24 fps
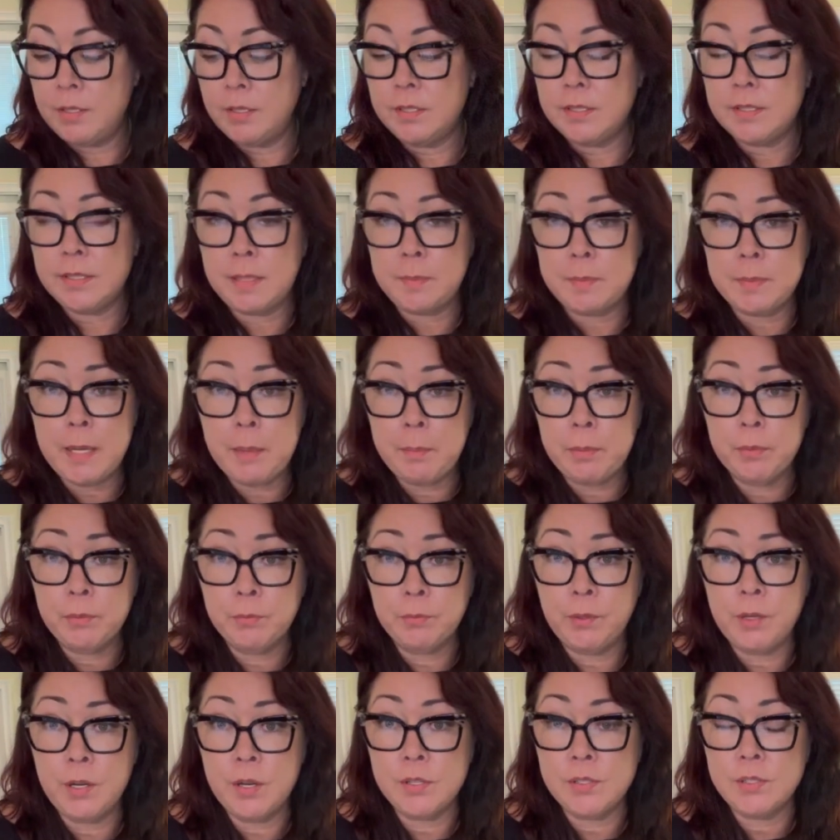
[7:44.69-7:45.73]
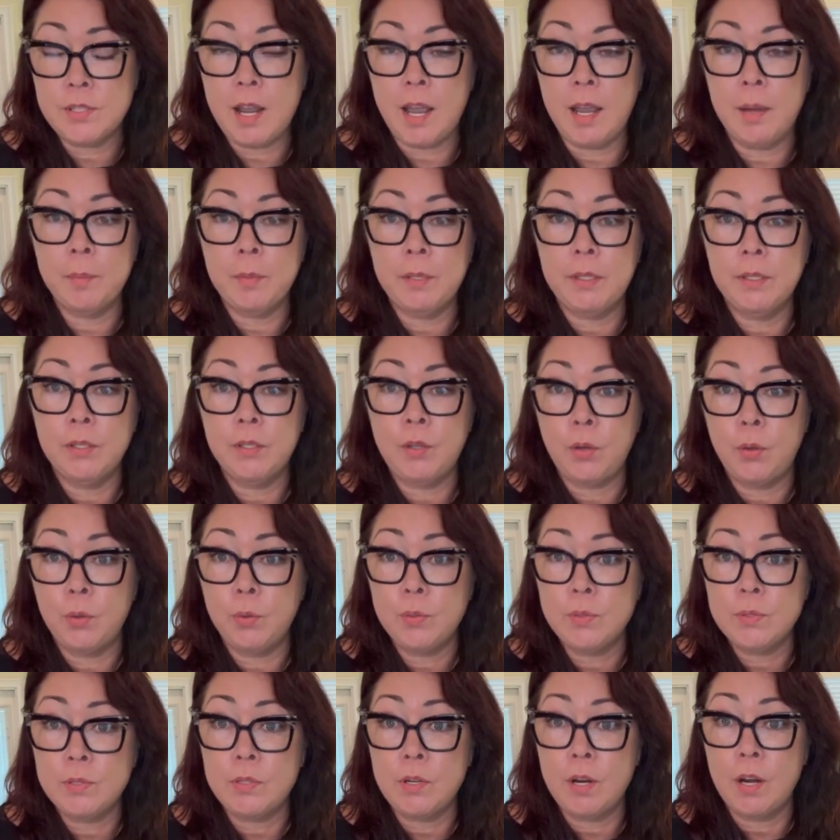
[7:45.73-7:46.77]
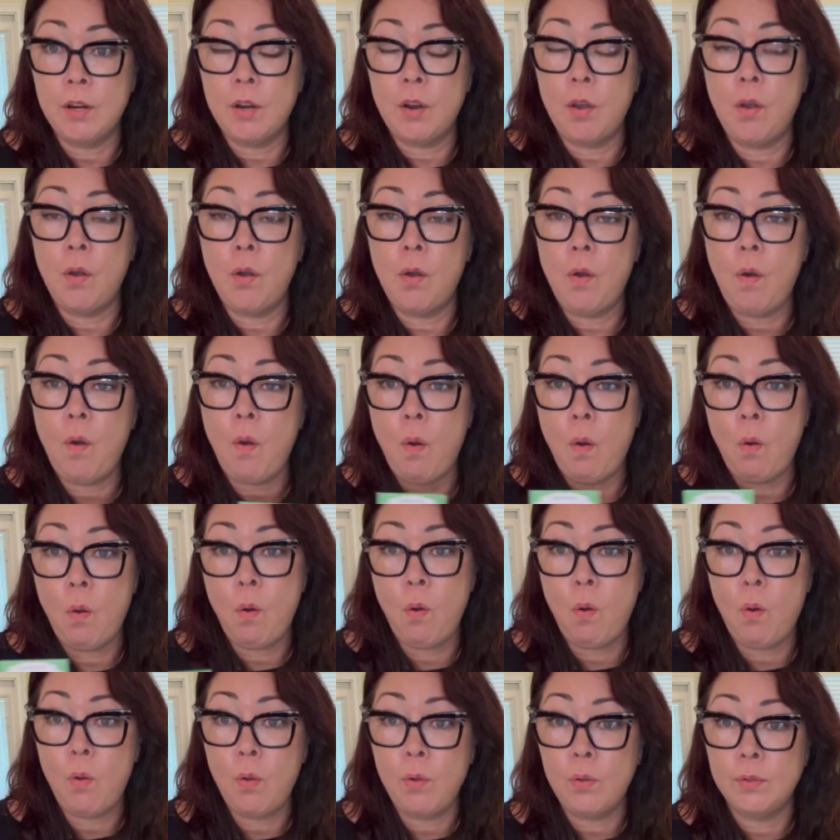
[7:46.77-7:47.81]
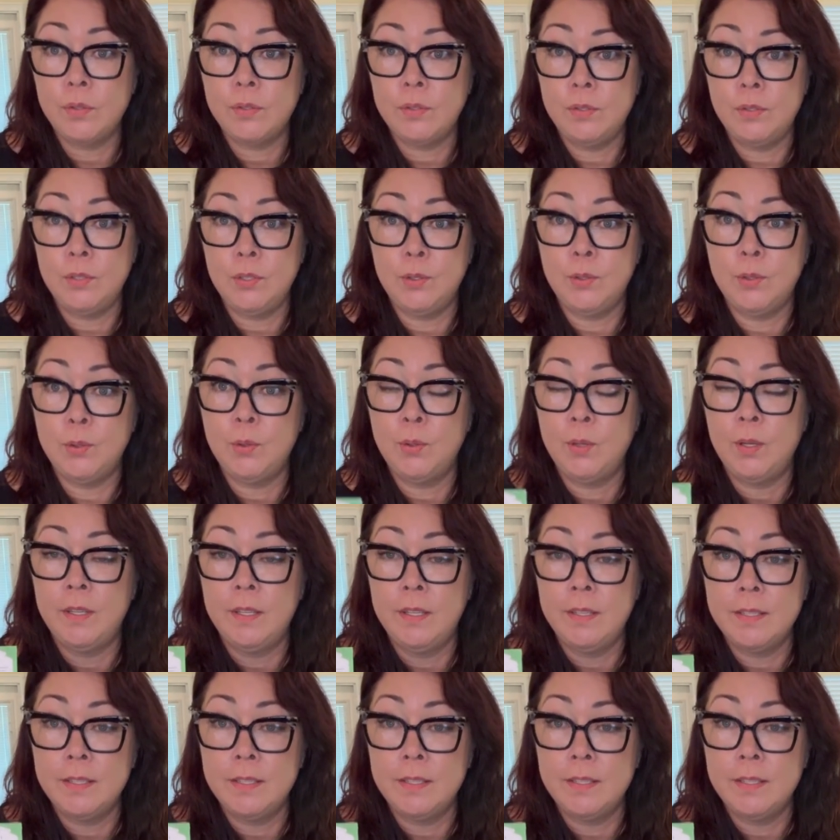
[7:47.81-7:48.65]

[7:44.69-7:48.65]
September 1st, I'm going to go start a whole new